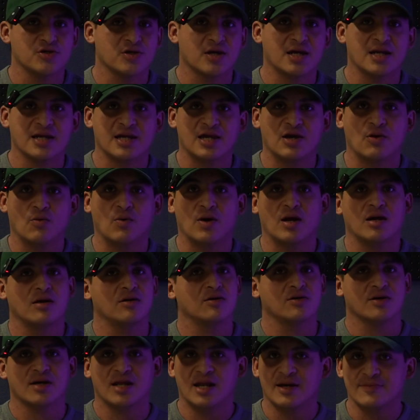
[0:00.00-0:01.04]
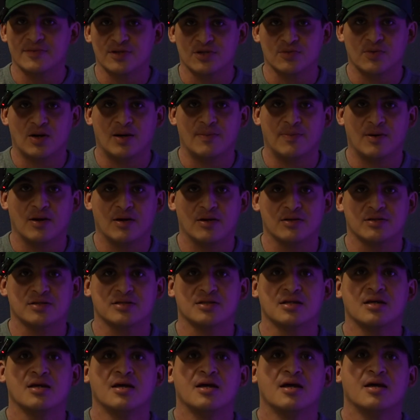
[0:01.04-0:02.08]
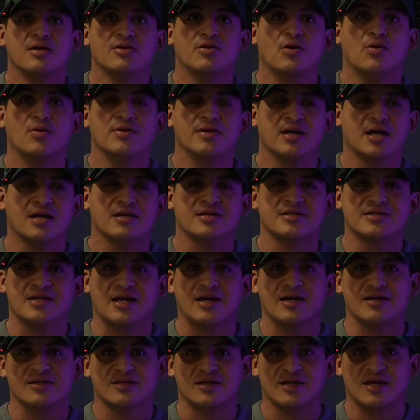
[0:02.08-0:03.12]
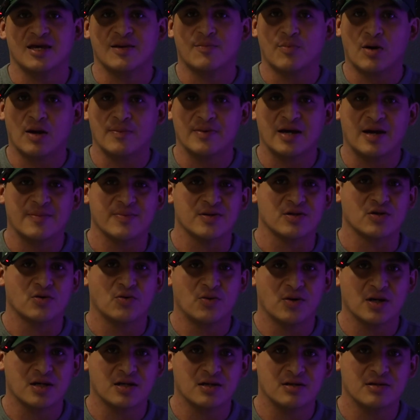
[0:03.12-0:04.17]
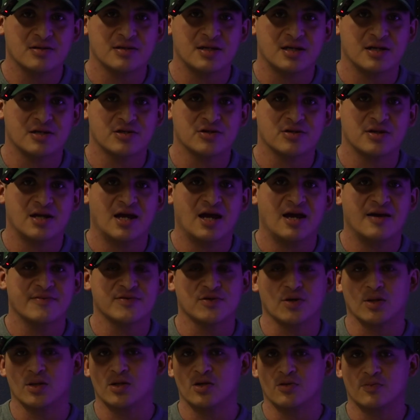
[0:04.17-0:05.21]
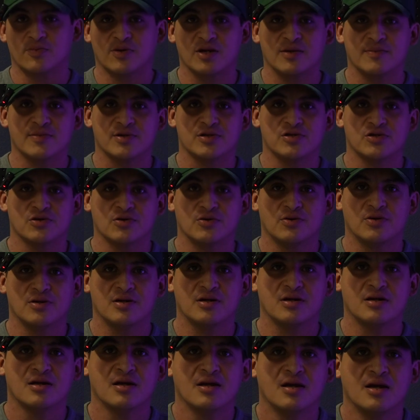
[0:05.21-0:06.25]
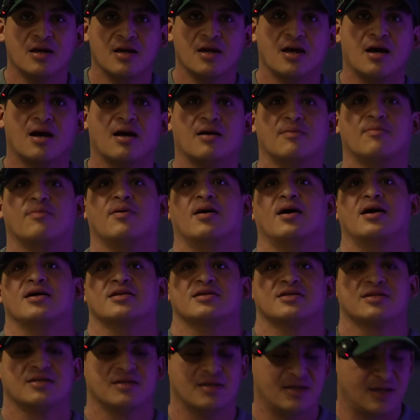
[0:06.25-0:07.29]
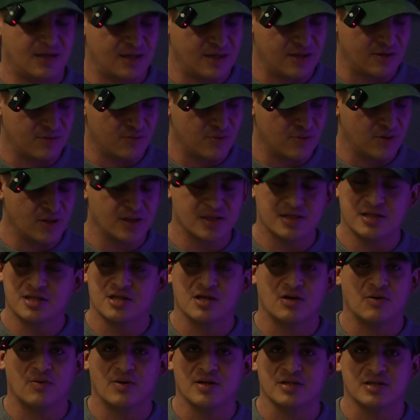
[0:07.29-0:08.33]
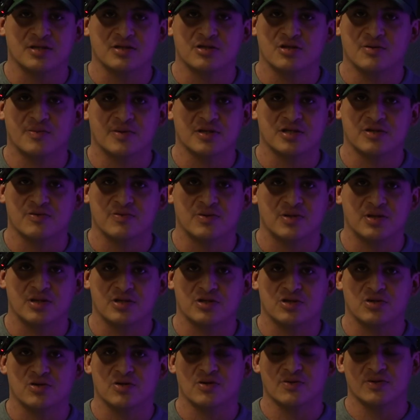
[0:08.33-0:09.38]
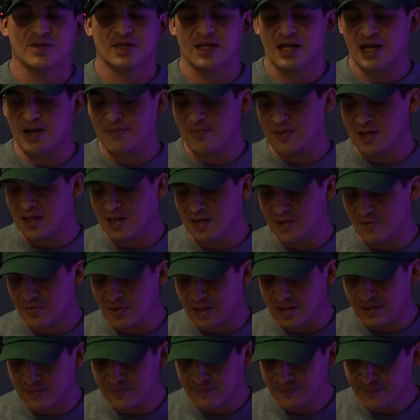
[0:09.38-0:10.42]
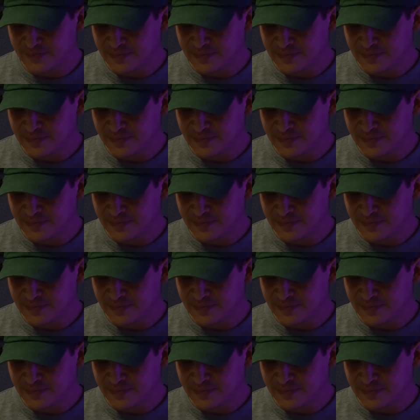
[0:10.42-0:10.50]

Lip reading: You're going to get wear, you're going to have to swap parts. The only thing I could say is it probably happened quicker than it should have, so a little premature, but it really still wasn't too much of an issue. It was going to happen anyway.